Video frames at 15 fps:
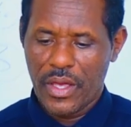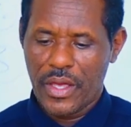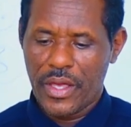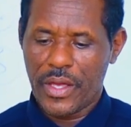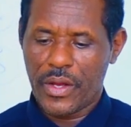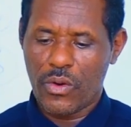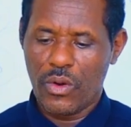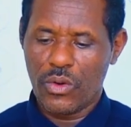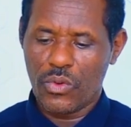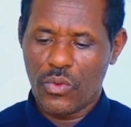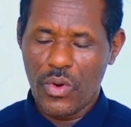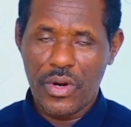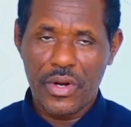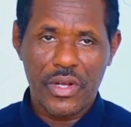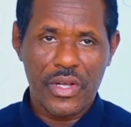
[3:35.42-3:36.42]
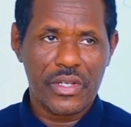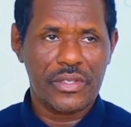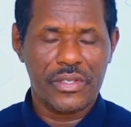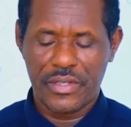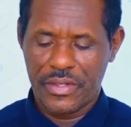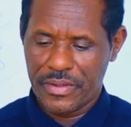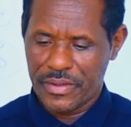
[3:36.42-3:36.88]
He called
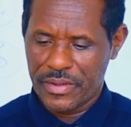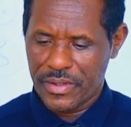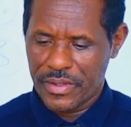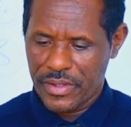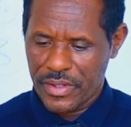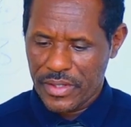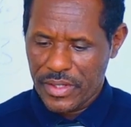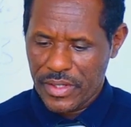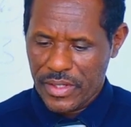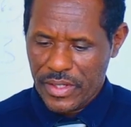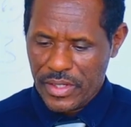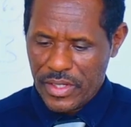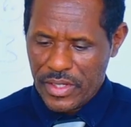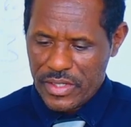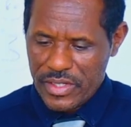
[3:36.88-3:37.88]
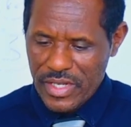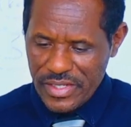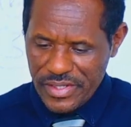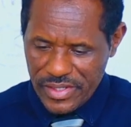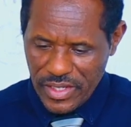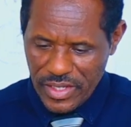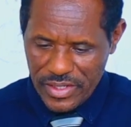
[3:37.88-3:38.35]
workers
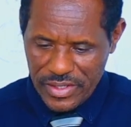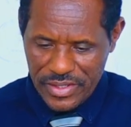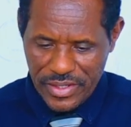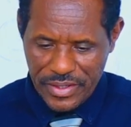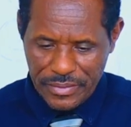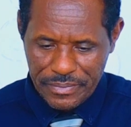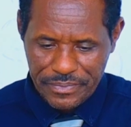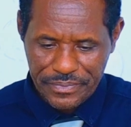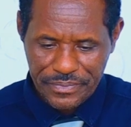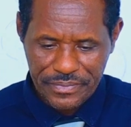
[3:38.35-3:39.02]
dexterity.